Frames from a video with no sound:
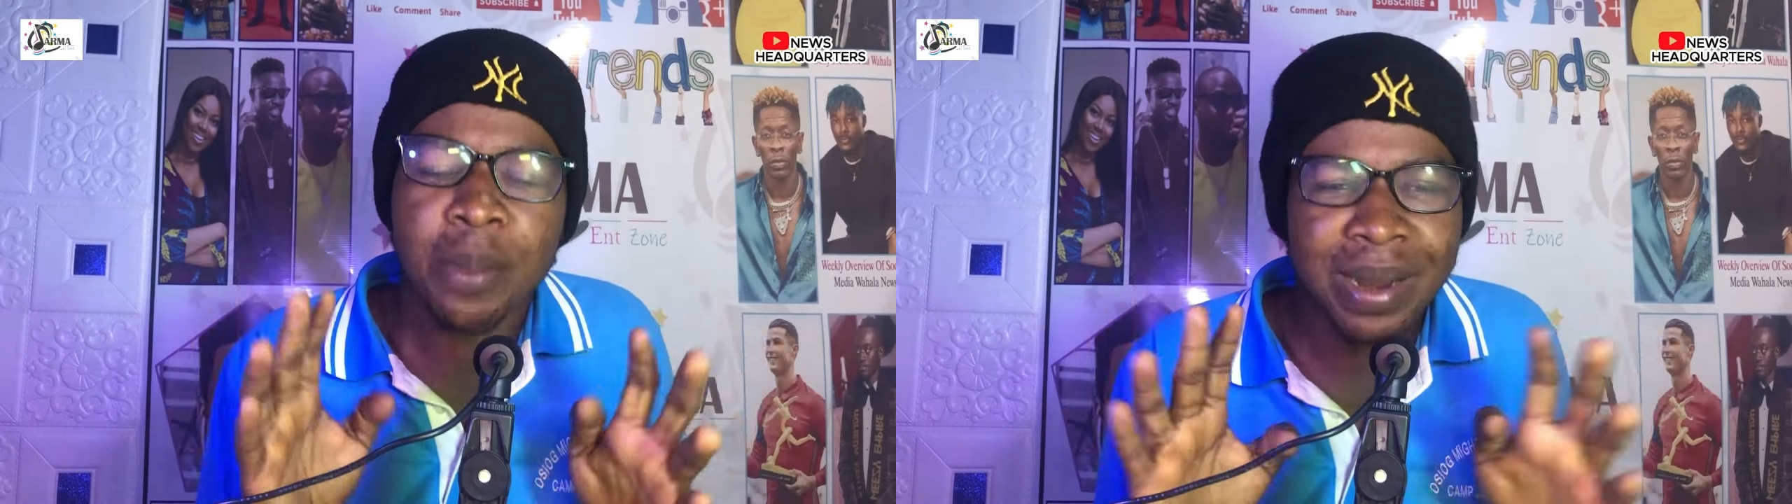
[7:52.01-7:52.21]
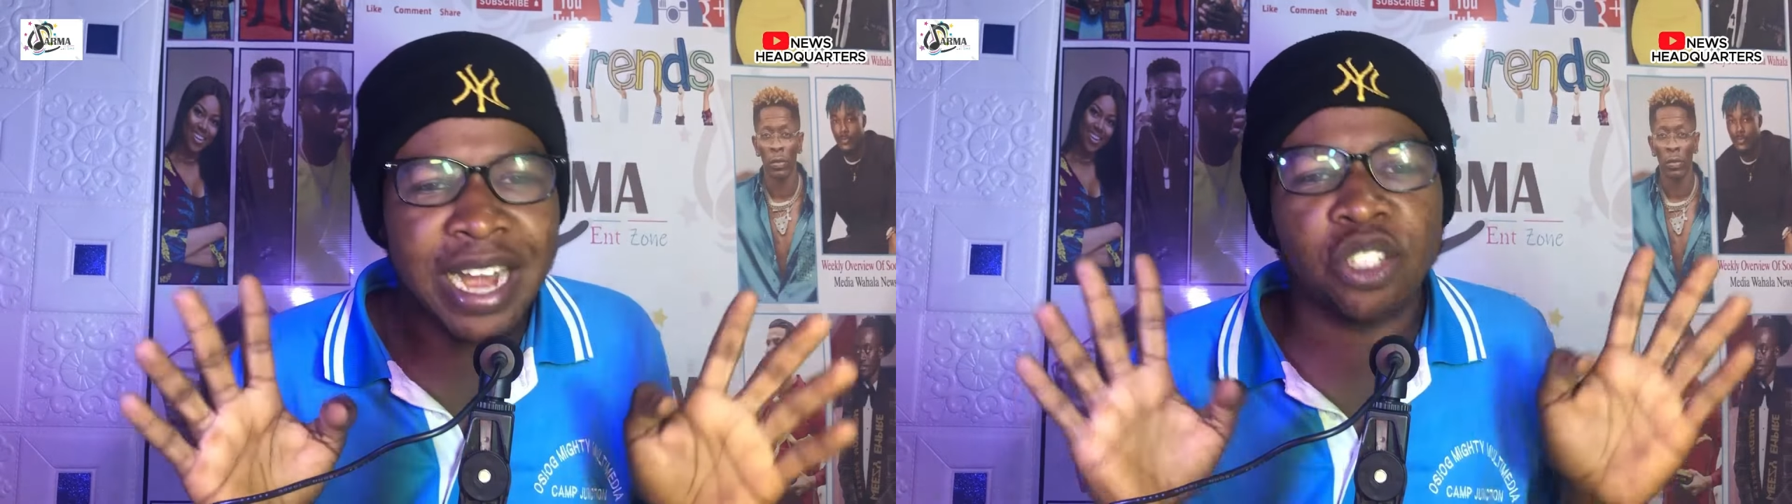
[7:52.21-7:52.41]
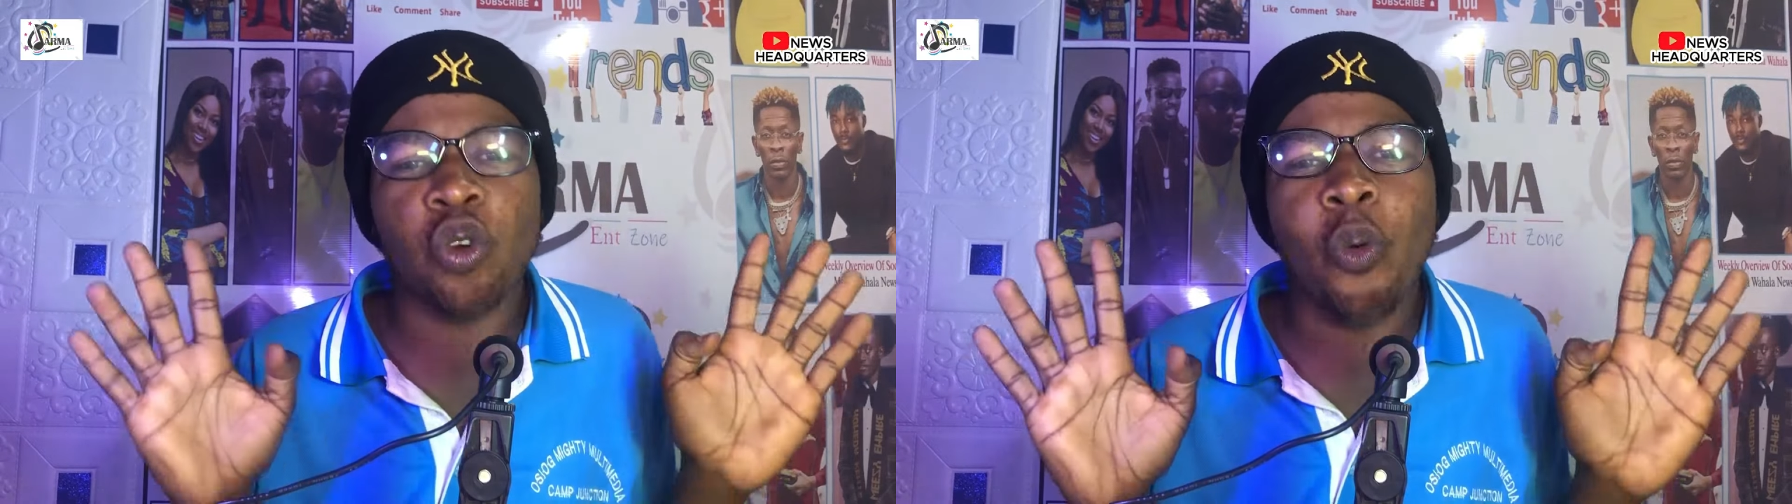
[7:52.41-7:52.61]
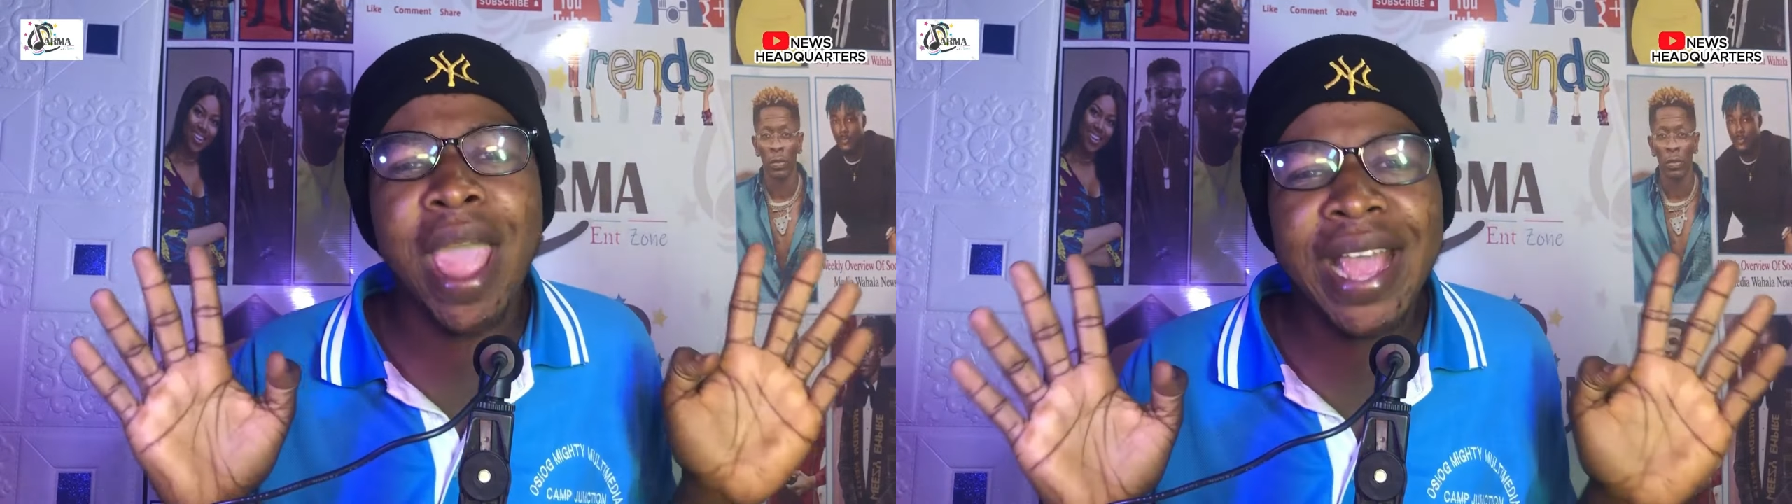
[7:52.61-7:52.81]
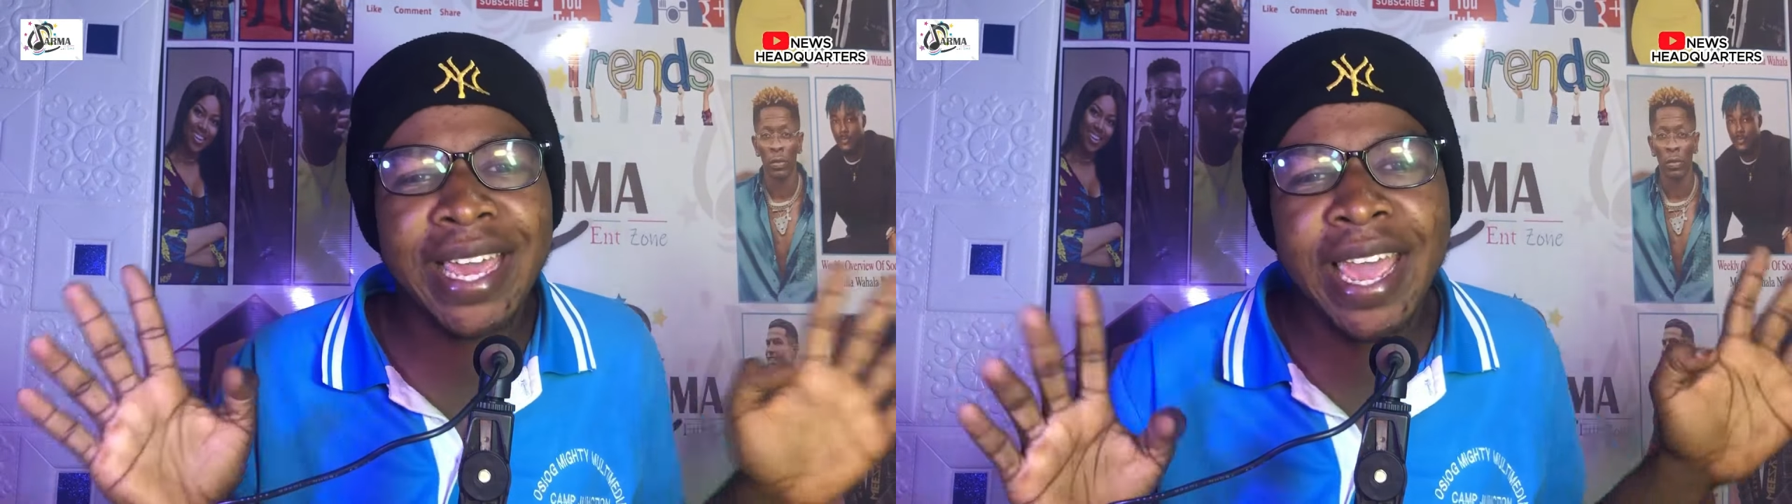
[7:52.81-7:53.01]
but that is not
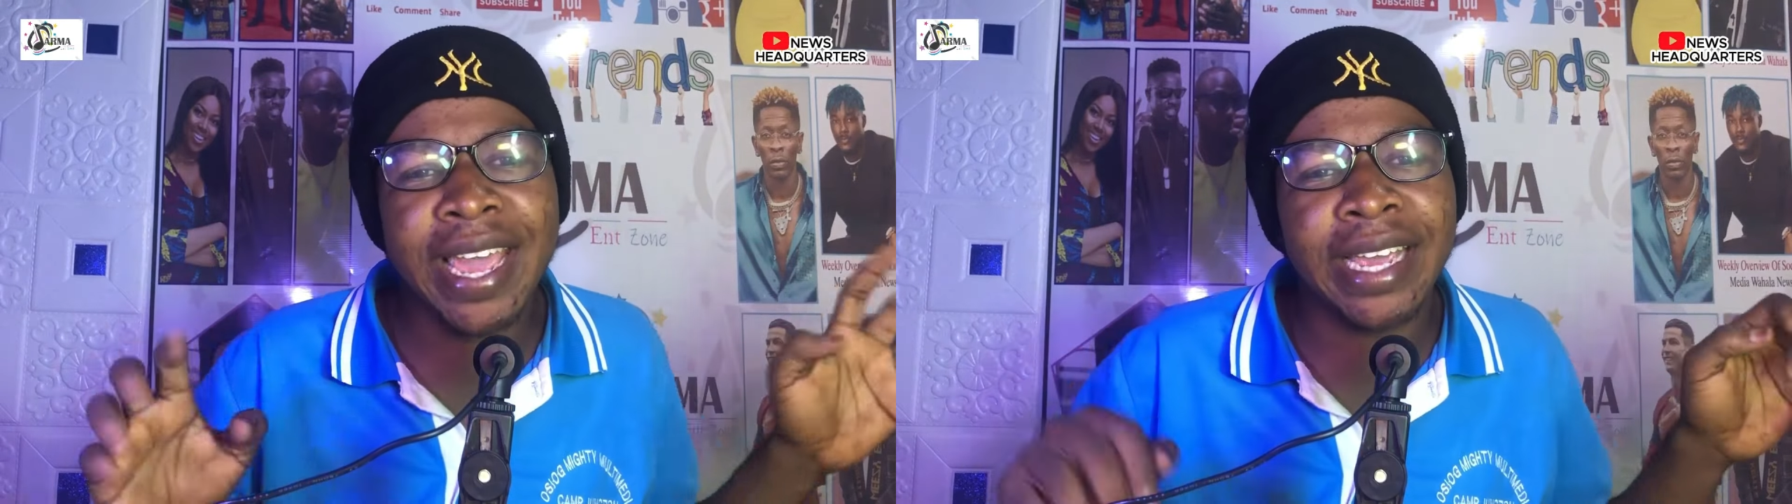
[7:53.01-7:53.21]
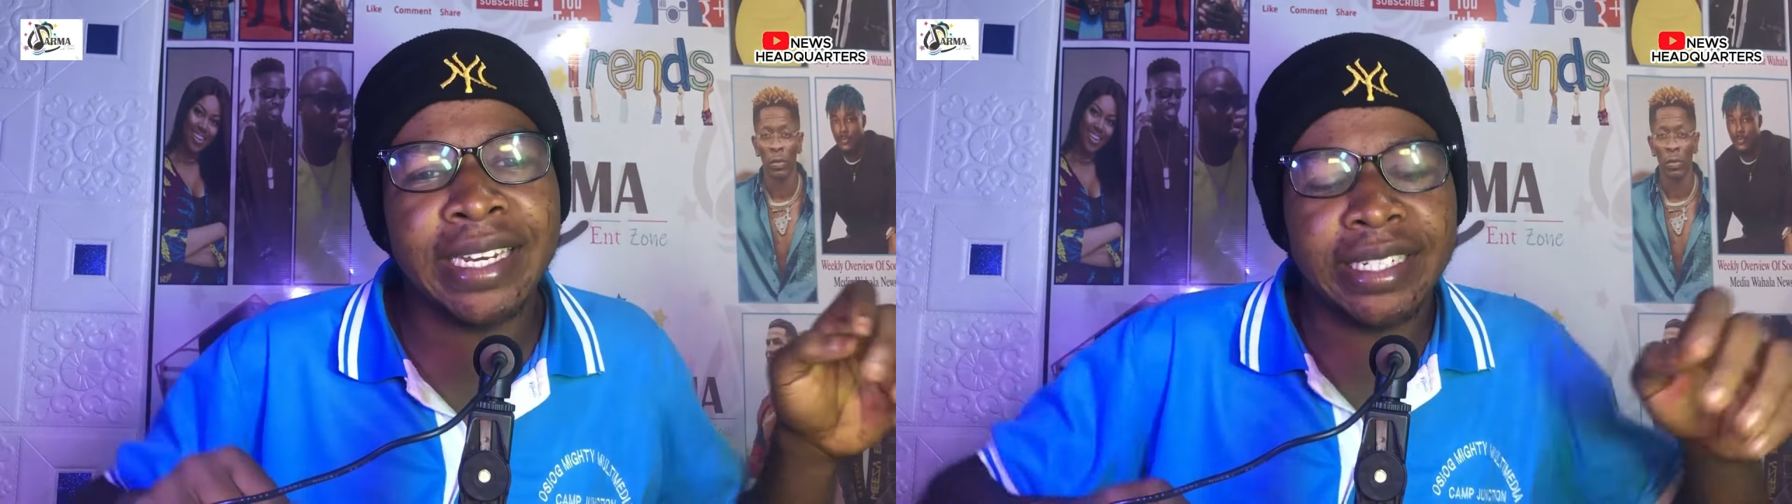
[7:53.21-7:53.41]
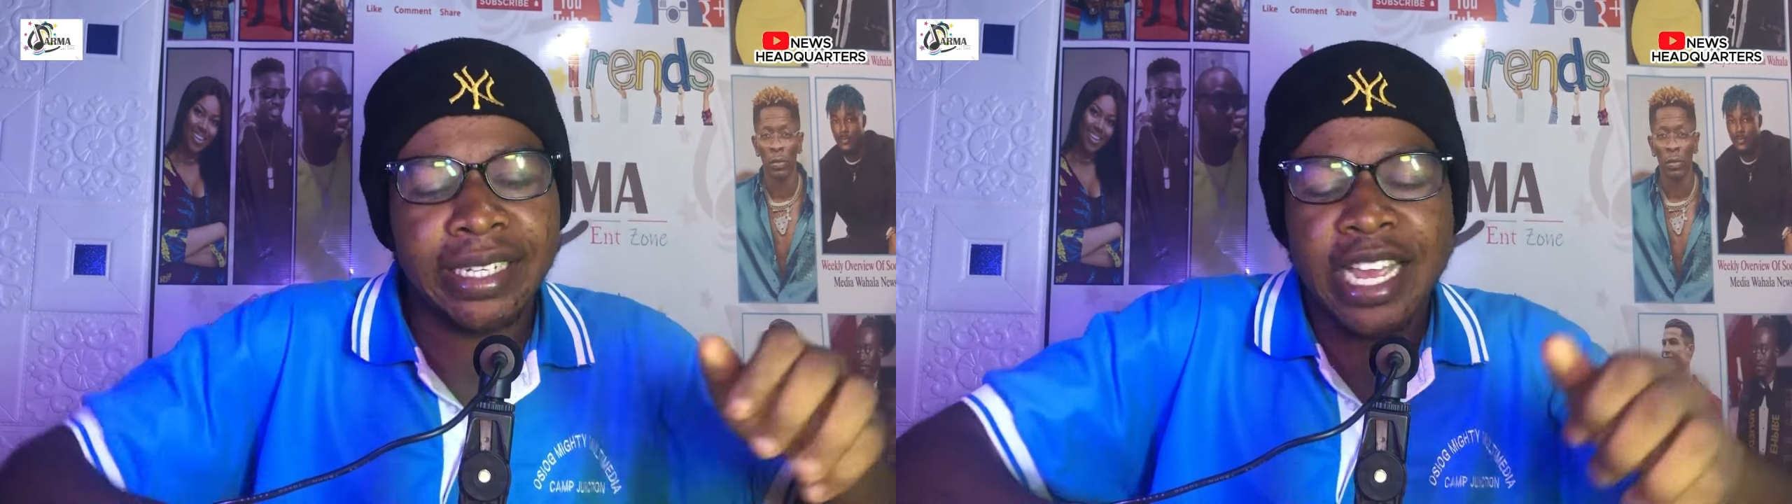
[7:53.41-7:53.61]
working.